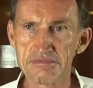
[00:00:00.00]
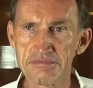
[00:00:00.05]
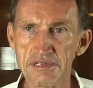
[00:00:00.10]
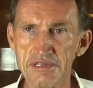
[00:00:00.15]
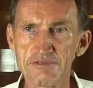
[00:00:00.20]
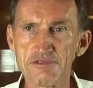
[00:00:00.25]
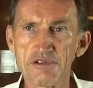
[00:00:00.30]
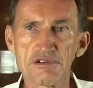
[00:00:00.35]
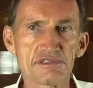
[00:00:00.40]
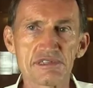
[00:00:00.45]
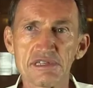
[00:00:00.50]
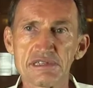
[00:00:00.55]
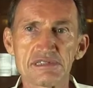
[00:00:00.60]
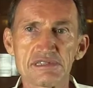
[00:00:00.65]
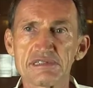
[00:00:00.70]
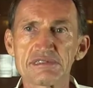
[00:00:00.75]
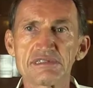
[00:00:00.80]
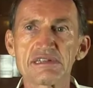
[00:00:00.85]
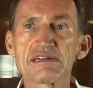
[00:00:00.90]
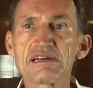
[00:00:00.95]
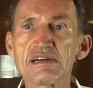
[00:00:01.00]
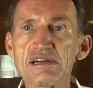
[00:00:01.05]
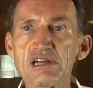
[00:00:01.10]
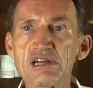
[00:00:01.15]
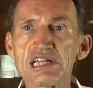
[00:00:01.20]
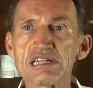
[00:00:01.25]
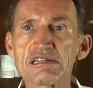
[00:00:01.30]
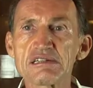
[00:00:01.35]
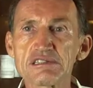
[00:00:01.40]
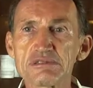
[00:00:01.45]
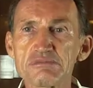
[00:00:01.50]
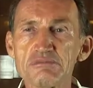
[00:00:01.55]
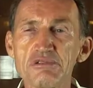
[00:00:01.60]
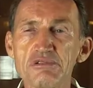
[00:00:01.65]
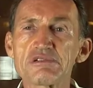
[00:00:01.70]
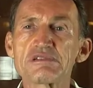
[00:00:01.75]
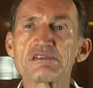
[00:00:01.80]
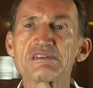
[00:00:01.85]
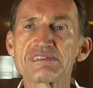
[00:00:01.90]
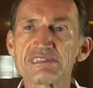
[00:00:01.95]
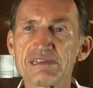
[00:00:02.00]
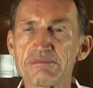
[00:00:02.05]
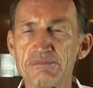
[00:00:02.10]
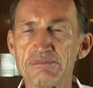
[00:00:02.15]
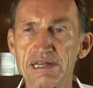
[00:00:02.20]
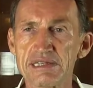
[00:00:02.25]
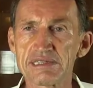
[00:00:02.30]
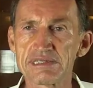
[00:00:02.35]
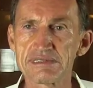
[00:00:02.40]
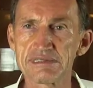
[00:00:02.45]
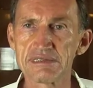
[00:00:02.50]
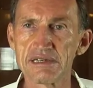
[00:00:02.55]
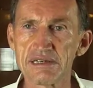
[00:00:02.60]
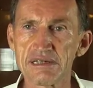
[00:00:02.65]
And for this is a green smoothie the best.